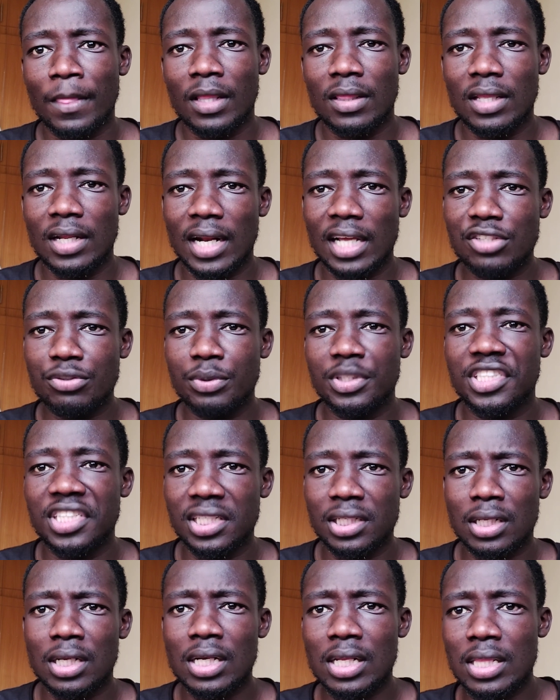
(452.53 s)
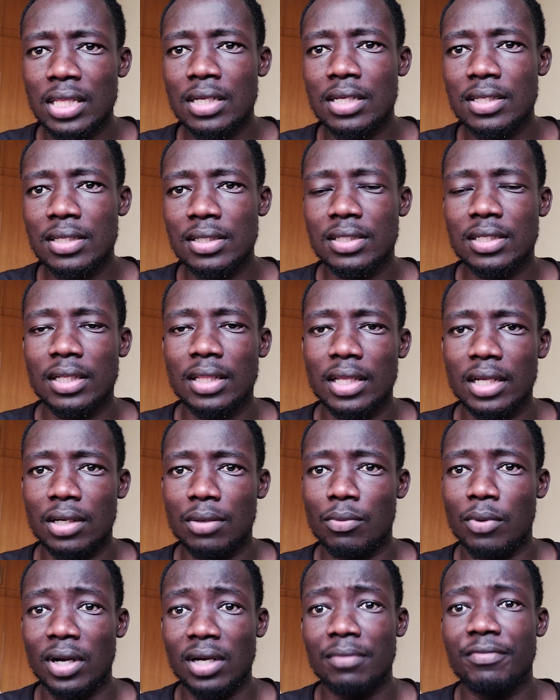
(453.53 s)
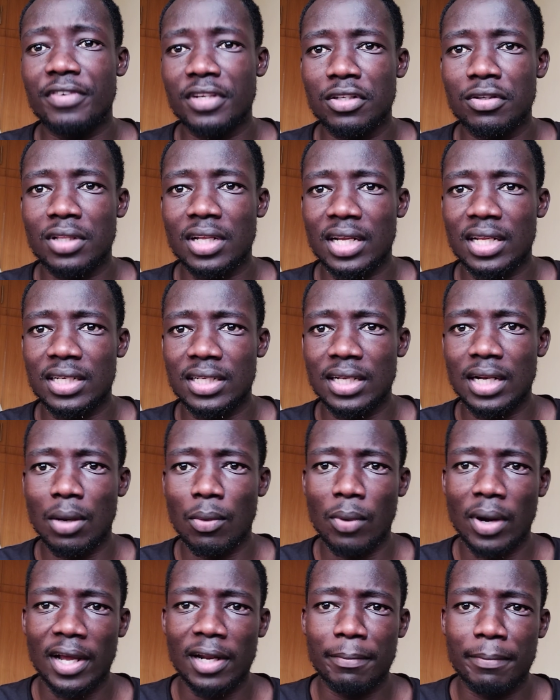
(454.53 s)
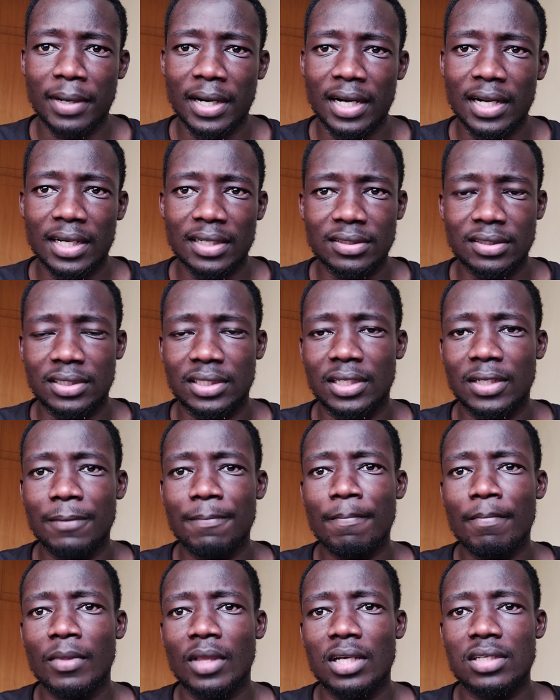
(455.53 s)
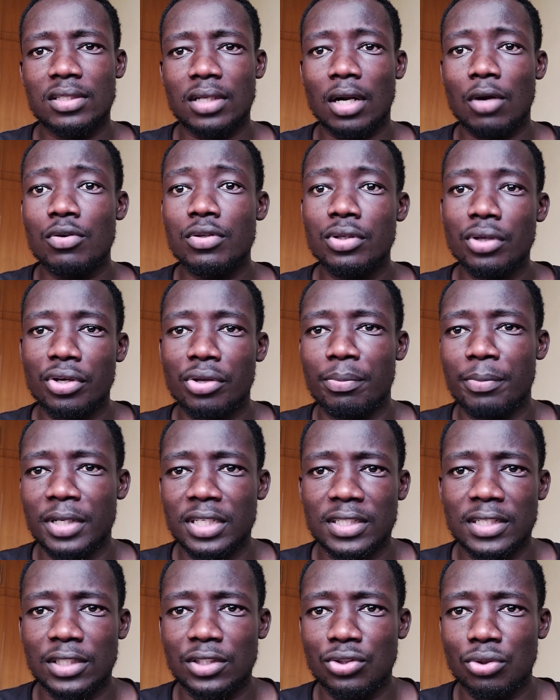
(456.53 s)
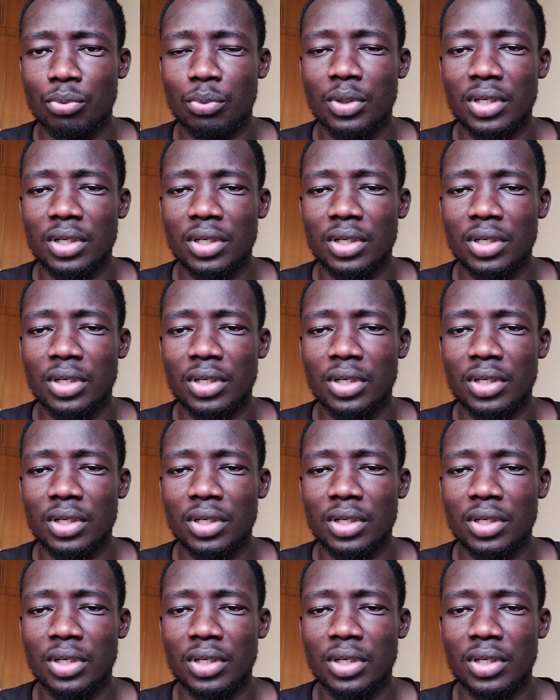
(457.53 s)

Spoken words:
Then as we generate the data, then one video that I did a while back last year is around documentation.